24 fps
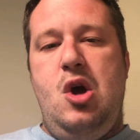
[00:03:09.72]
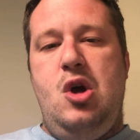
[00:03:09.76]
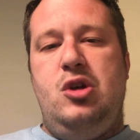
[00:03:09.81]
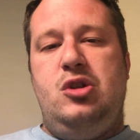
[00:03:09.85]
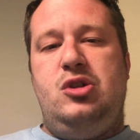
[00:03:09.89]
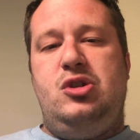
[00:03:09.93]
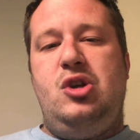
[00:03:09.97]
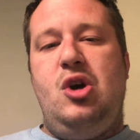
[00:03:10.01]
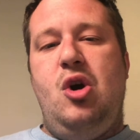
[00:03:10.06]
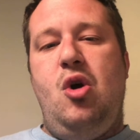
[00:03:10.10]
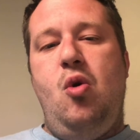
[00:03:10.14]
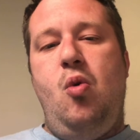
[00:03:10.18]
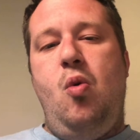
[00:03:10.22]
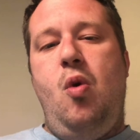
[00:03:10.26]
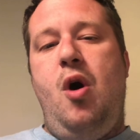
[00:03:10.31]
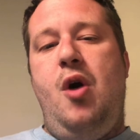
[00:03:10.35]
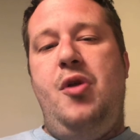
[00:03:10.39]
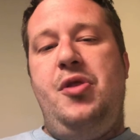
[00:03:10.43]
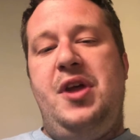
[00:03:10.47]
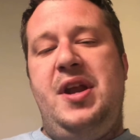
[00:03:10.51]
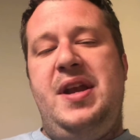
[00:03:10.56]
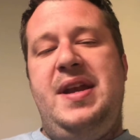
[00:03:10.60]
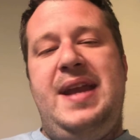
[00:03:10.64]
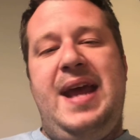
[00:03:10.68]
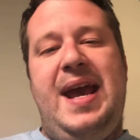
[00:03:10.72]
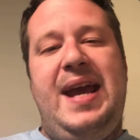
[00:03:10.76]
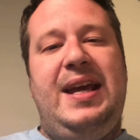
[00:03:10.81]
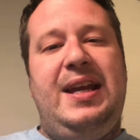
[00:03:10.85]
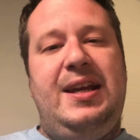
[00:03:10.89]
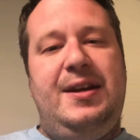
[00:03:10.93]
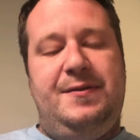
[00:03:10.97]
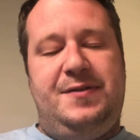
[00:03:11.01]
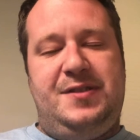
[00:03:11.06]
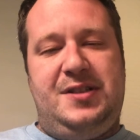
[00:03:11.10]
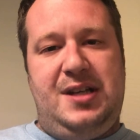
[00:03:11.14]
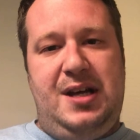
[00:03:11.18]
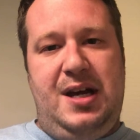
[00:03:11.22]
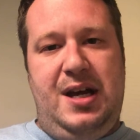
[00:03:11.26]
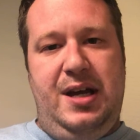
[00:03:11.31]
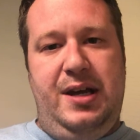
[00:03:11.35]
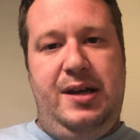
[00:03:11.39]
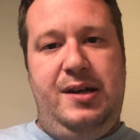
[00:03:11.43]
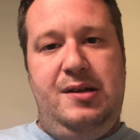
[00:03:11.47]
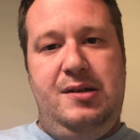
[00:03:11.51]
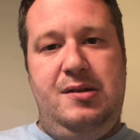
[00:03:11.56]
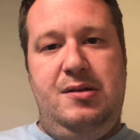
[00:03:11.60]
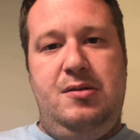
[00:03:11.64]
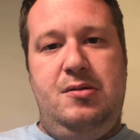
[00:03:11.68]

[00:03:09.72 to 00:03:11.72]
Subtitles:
So, on the negative side...